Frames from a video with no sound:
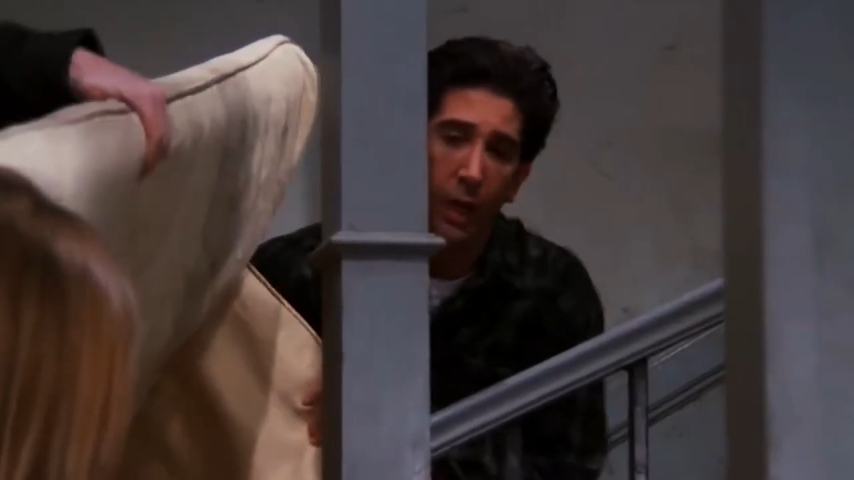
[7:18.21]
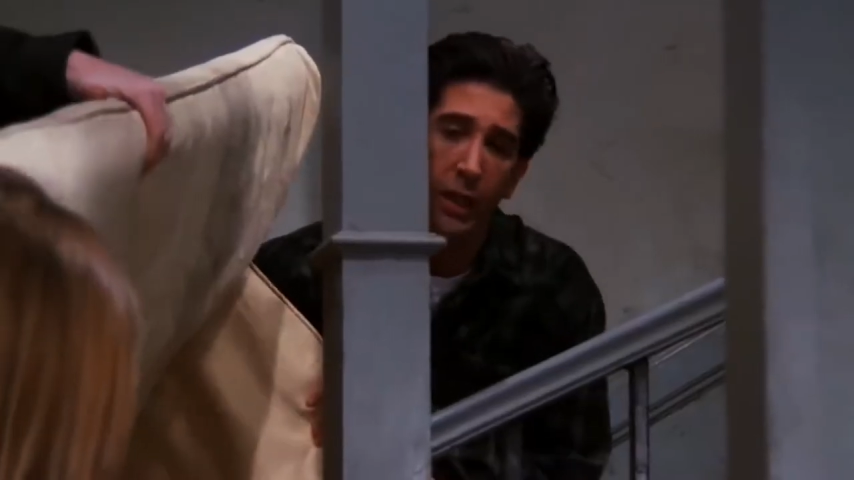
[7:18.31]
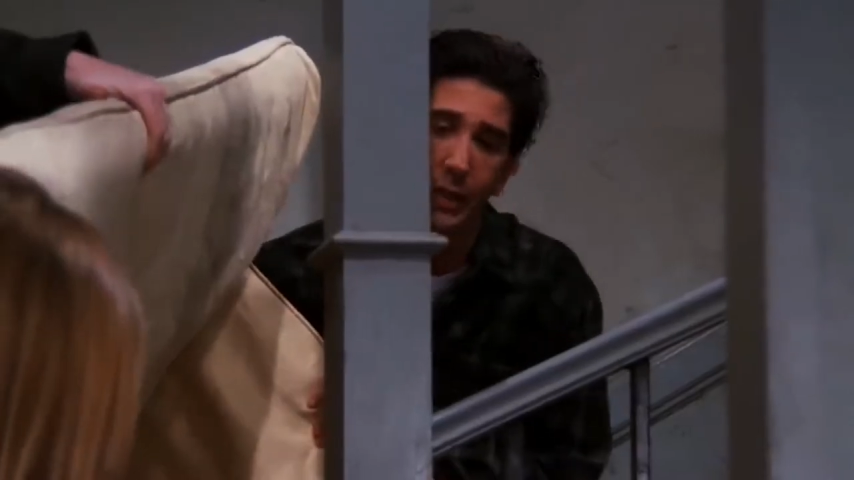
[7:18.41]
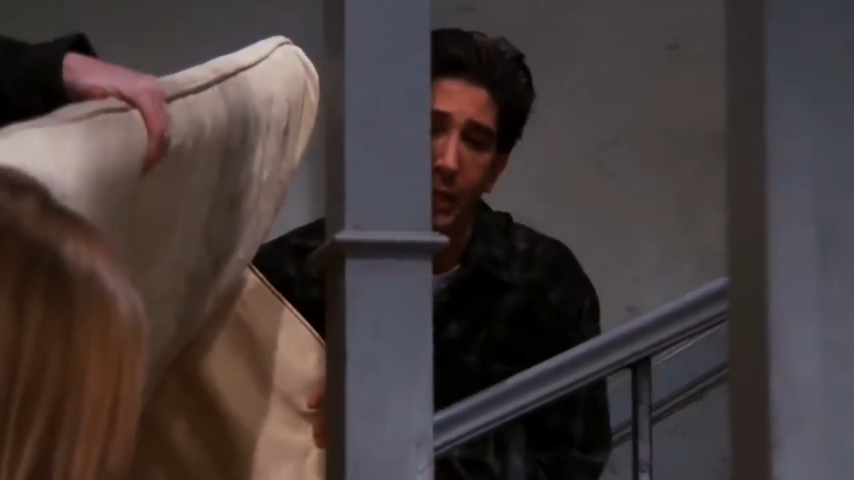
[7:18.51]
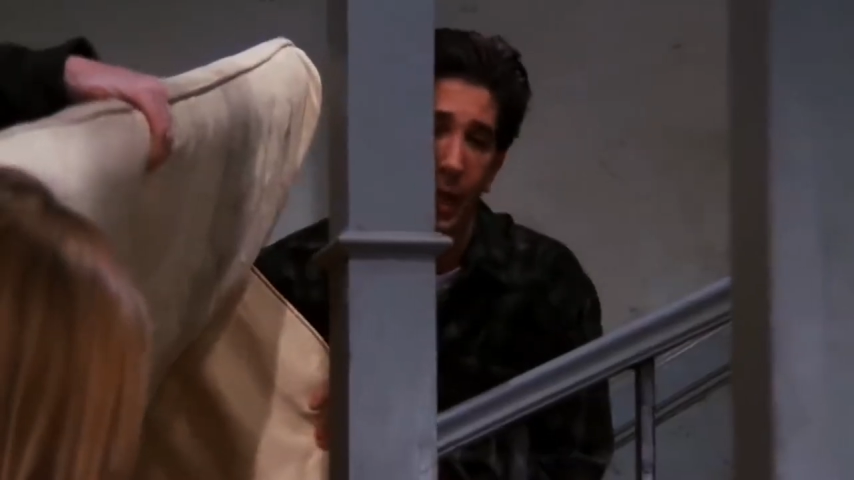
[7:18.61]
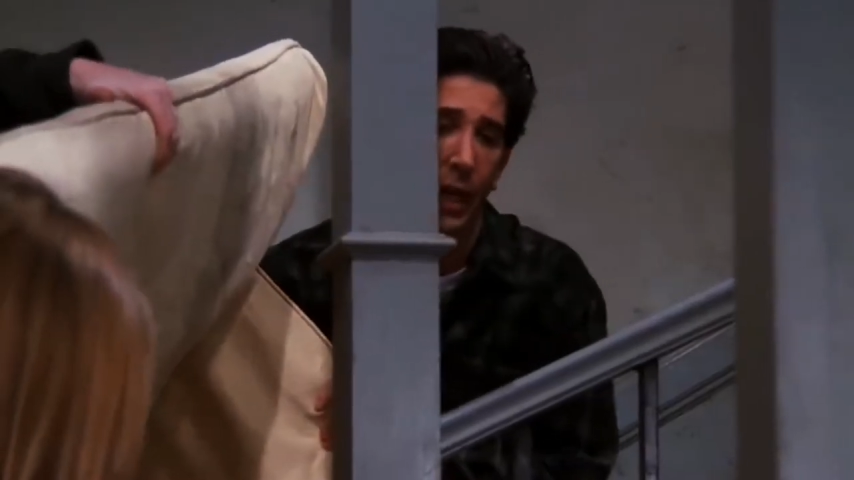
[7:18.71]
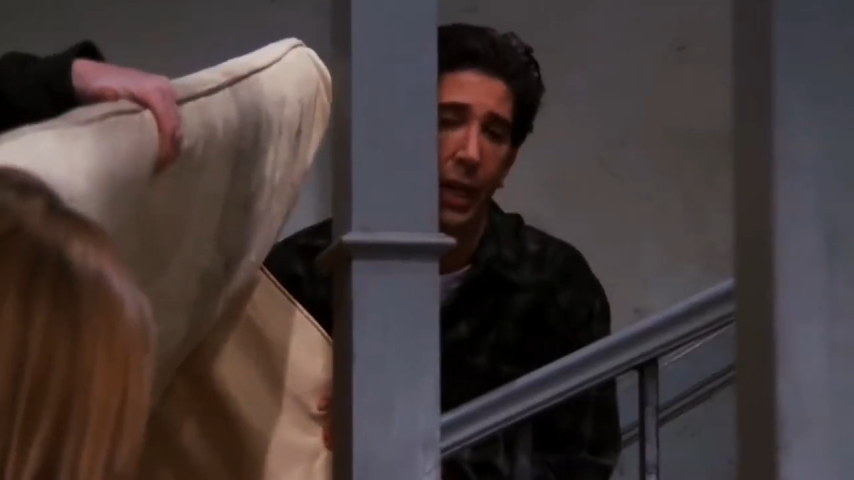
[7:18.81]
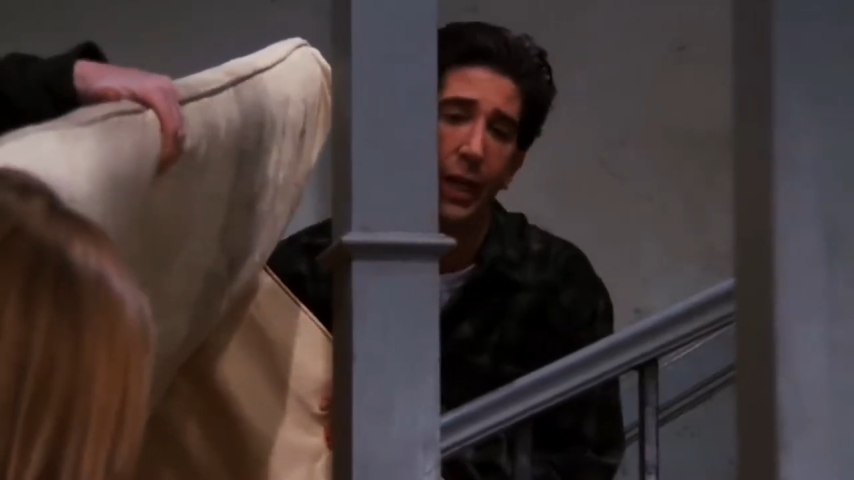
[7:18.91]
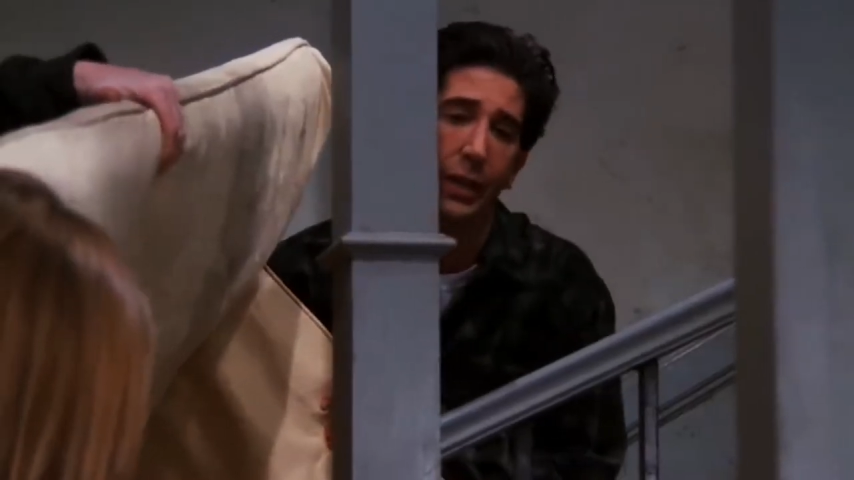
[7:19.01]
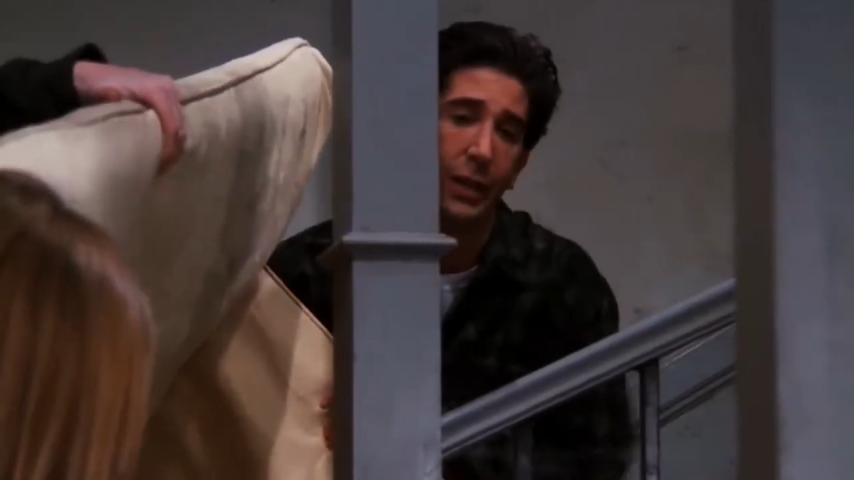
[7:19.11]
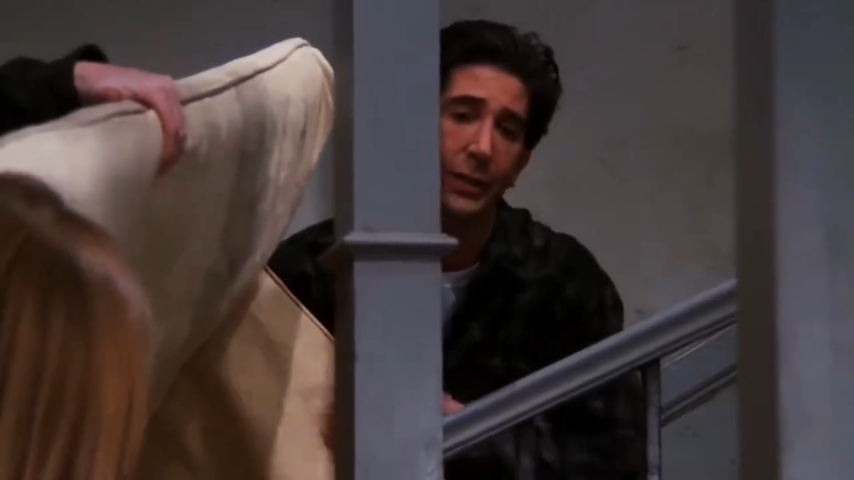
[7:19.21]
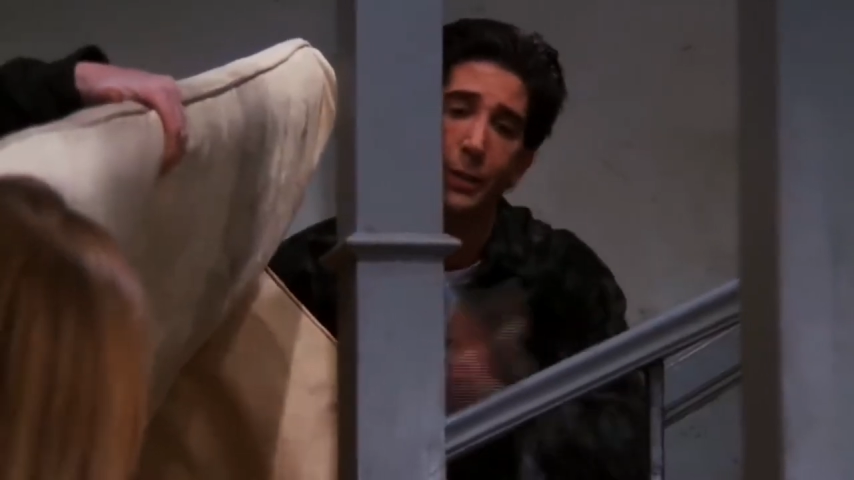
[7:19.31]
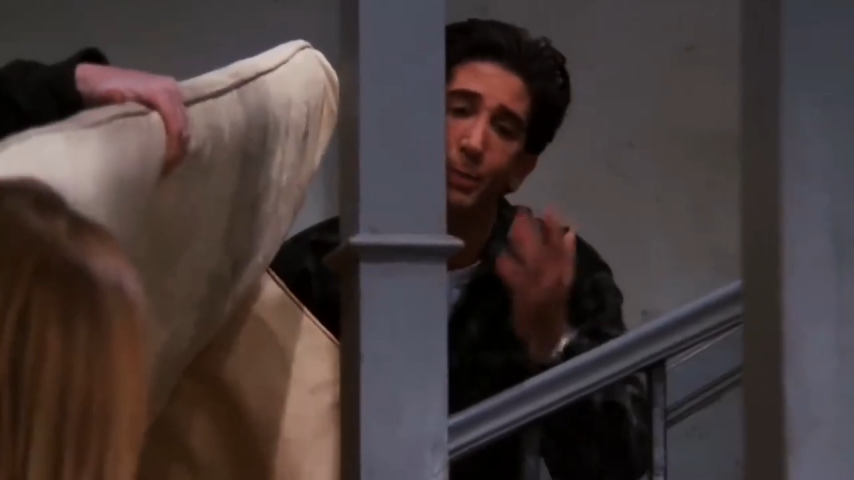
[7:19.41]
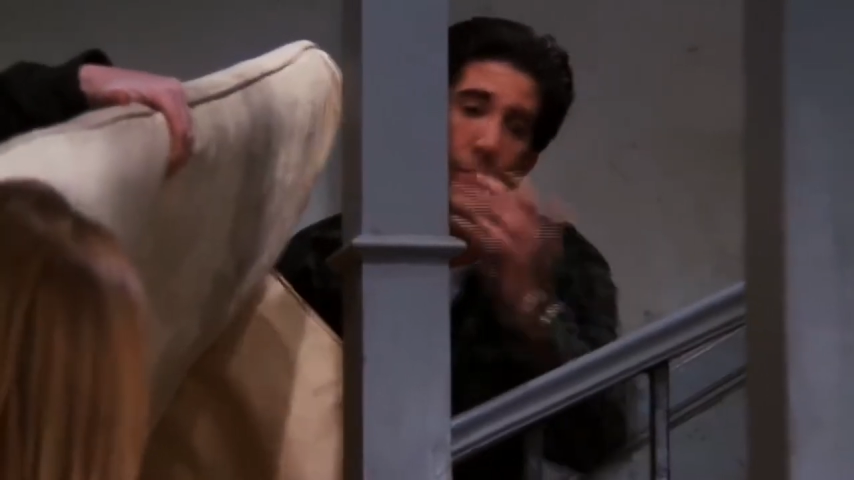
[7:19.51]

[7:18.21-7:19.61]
probably one of the best